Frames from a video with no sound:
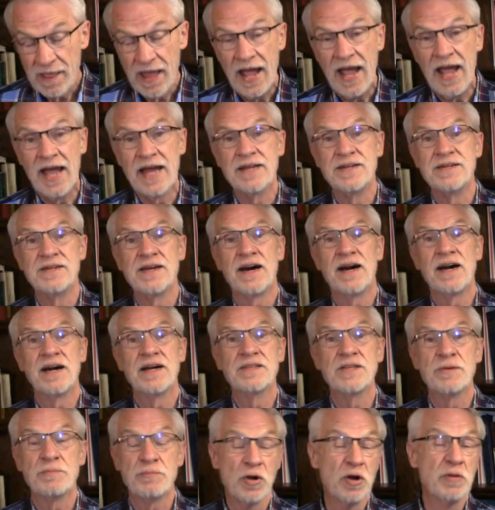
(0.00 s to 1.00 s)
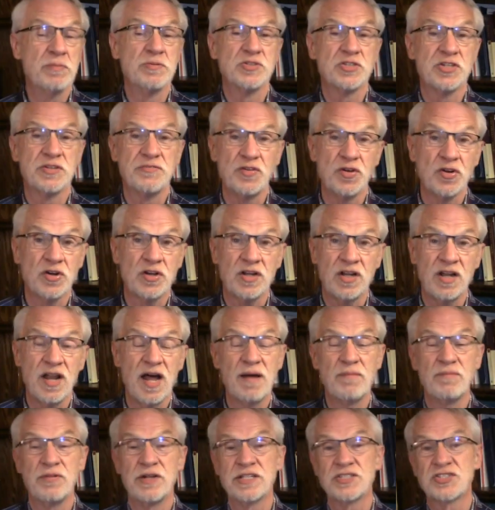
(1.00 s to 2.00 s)
and the purpose of your
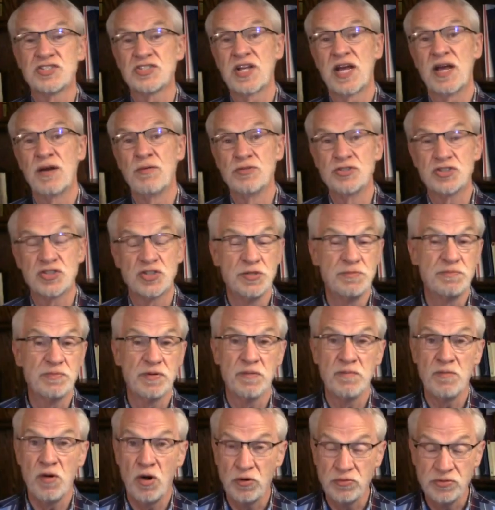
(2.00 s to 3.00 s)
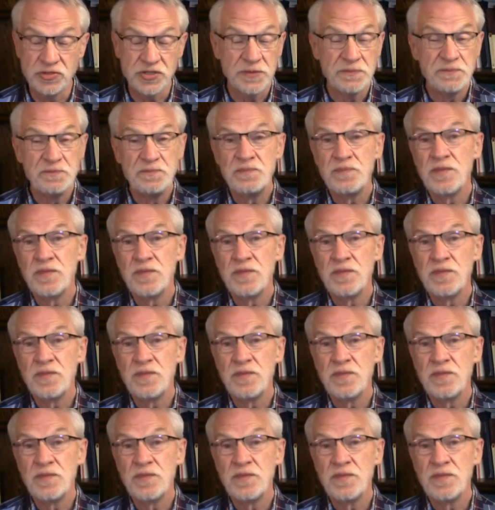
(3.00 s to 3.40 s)
club, let's say, was to promote